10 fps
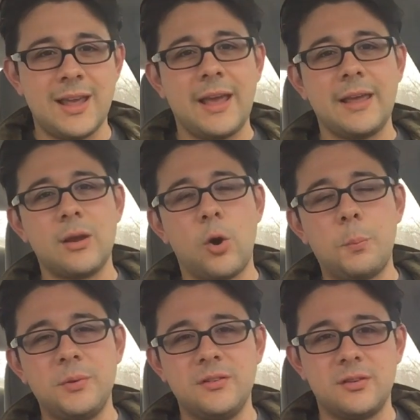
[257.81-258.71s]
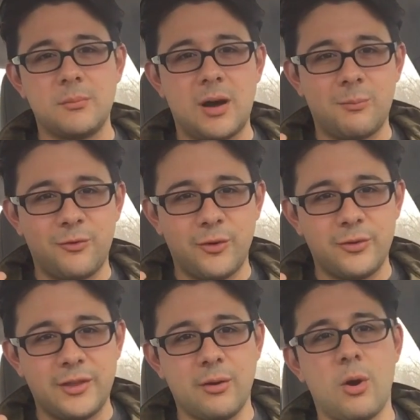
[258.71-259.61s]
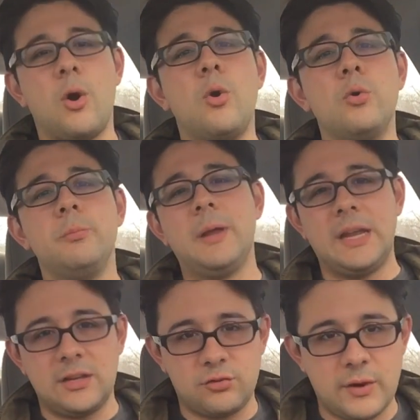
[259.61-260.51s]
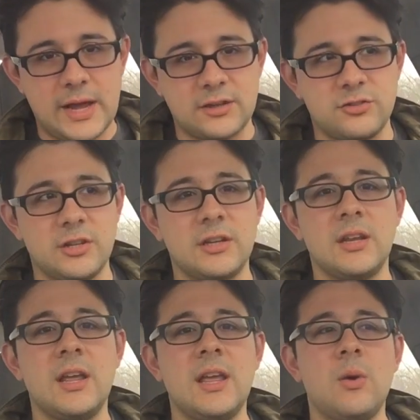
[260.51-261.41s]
and opens him up for their own main attraction,